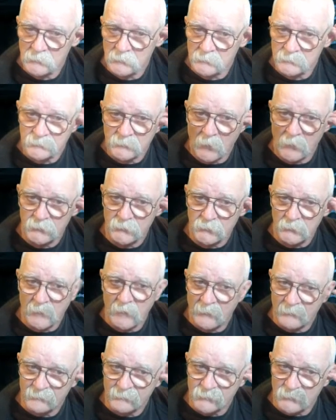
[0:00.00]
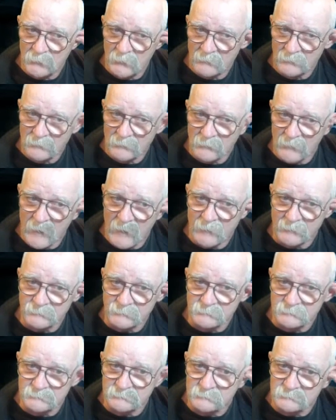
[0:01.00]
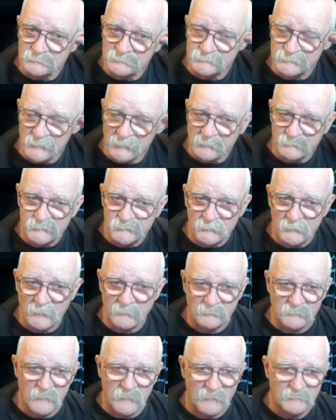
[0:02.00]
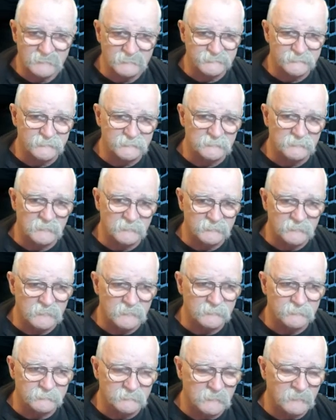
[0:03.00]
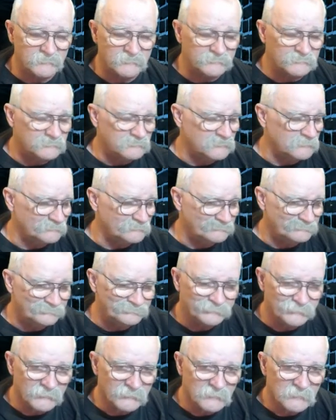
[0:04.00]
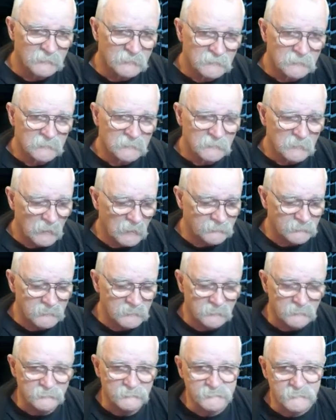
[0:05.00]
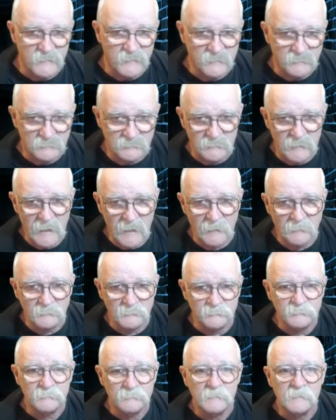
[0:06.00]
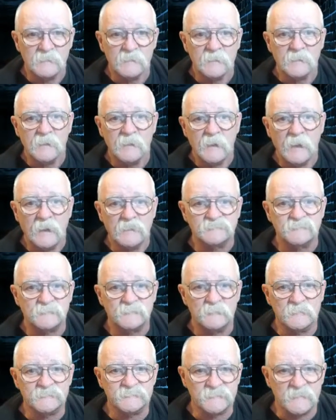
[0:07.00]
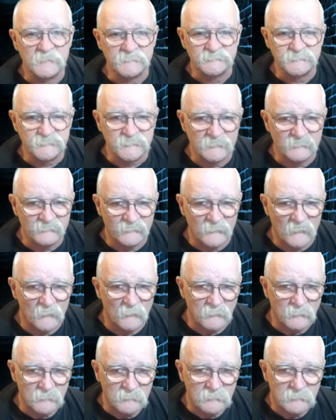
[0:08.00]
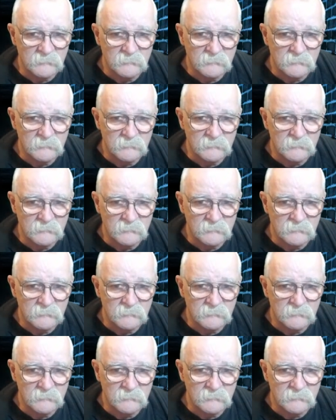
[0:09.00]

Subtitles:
No, you have a lot, James. You have a lot still on the other channel. I'll switch that stuff over.